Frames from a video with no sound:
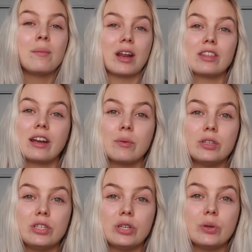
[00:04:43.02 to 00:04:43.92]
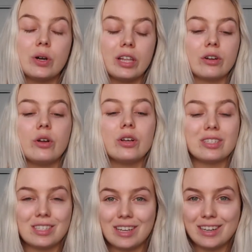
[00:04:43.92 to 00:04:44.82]
but I thought I would do a little
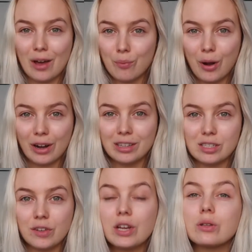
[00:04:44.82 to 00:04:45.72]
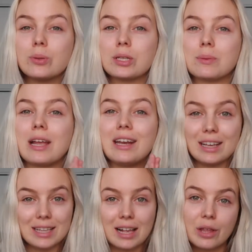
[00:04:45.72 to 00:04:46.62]
sit down part in this video to explain
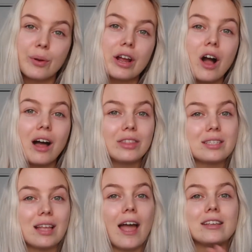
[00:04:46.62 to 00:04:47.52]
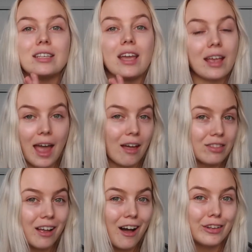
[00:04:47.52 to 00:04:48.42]
exactly what I got, the sizing, and
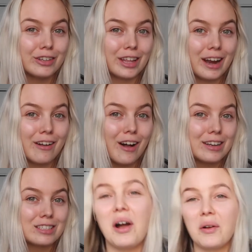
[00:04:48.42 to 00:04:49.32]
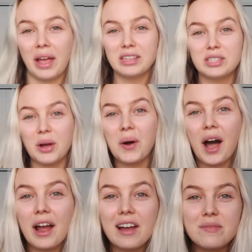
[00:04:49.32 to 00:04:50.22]
the color that I got. Okay, so
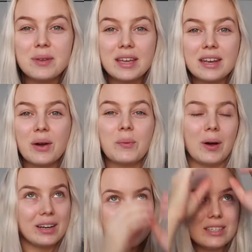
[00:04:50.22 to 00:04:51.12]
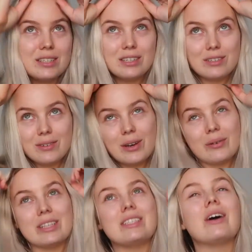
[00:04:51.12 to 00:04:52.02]
I have been wanting to do an
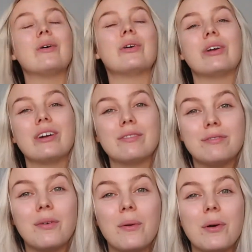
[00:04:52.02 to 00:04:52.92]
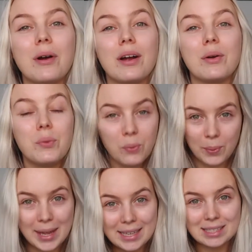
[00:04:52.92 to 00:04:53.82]
Aritzia order for
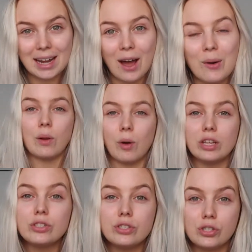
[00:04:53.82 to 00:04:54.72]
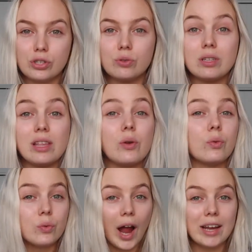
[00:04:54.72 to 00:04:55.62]
weeks now, and I wanted to choose the
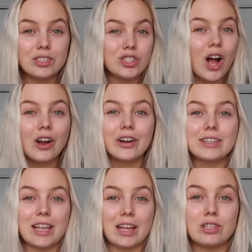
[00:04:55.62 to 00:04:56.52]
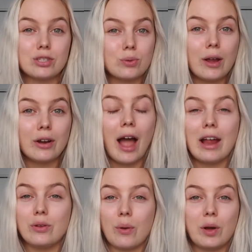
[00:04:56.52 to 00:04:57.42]
right joggers and sweater.
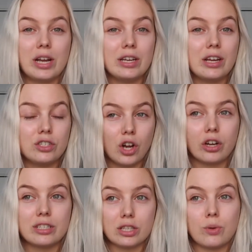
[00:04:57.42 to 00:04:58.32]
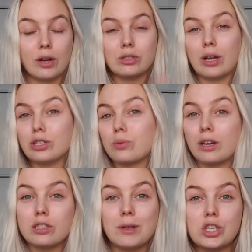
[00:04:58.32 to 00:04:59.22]
I knew I wanted joggers and sweaters, so I just
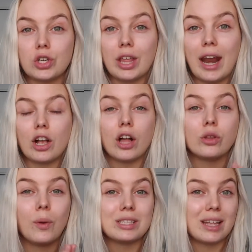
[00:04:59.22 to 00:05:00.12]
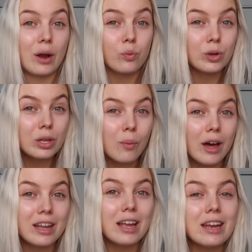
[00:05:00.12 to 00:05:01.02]
wanted to make sure that I got the ones that I really
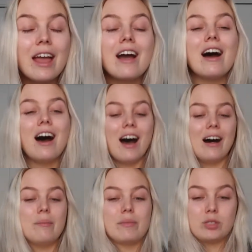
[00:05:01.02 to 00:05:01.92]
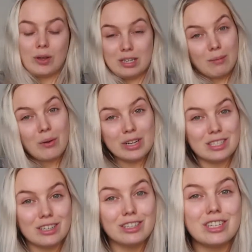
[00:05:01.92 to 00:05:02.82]
wanted. Um, so I did my
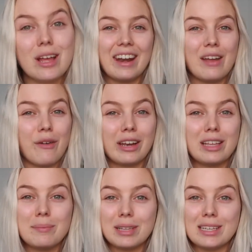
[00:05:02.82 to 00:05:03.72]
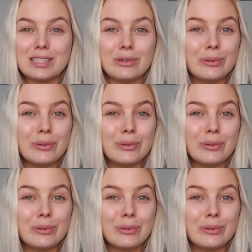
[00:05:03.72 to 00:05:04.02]
research, and I finally placed an